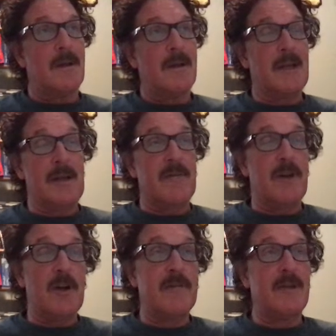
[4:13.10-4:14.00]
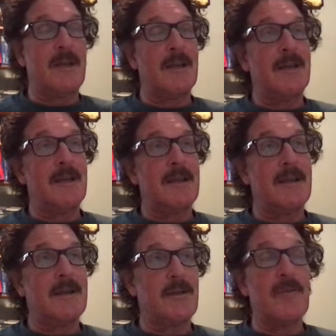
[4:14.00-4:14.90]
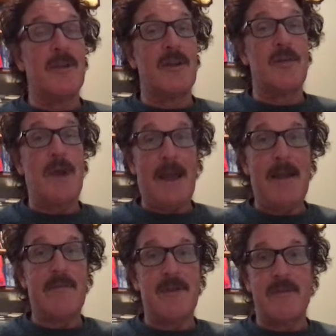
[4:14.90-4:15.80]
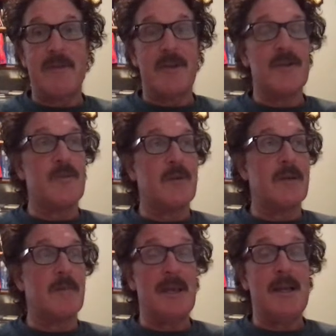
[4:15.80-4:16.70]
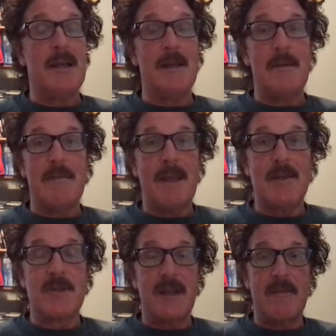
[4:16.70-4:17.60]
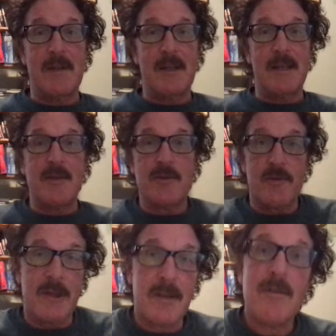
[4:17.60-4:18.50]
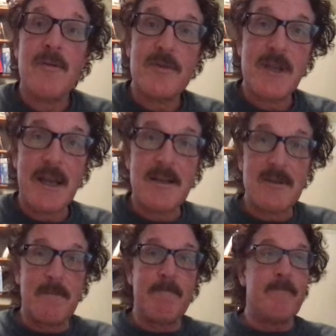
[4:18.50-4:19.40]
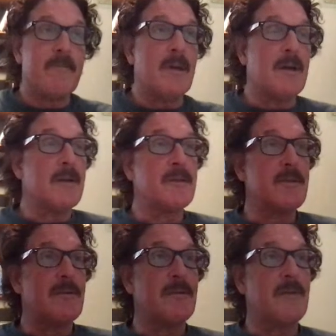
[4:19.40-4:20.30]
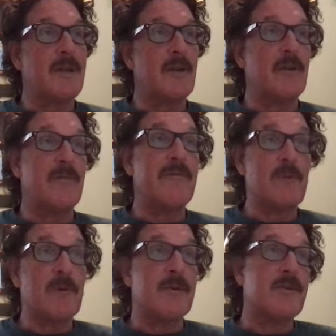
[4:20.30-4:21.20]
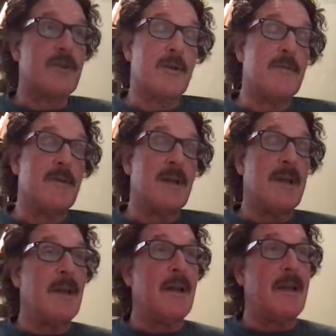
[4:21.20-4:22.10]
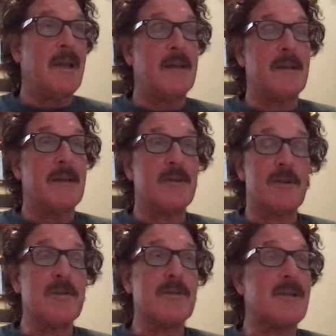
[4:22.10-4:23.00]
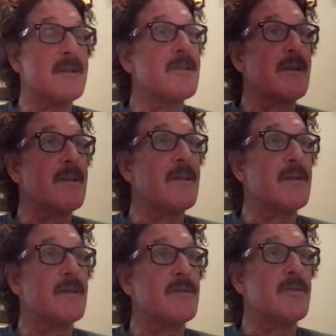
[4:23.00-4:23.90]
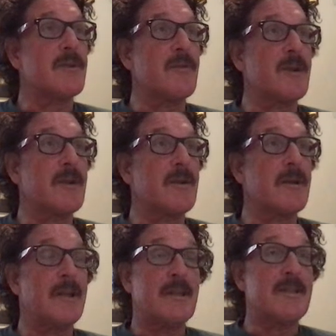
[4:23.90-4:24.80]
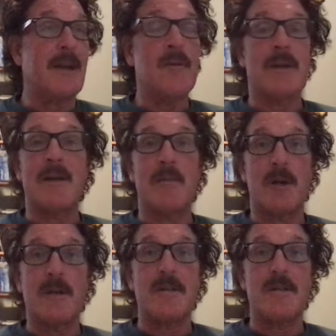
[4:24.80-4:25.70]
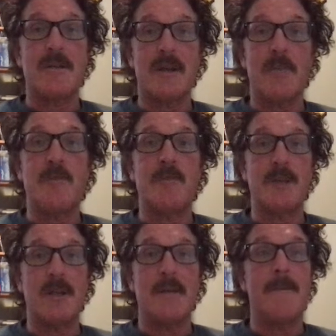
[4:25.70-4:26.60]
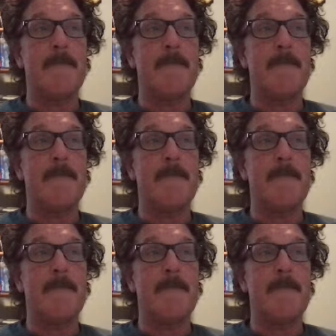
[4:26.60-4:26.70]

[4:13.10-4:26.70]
get involved with the idea and you think you have to finish when it may not actually have the legs or the enthusiasm to carry you forward. So in a certain sense, I think that Screenwriter in this outlining process helps me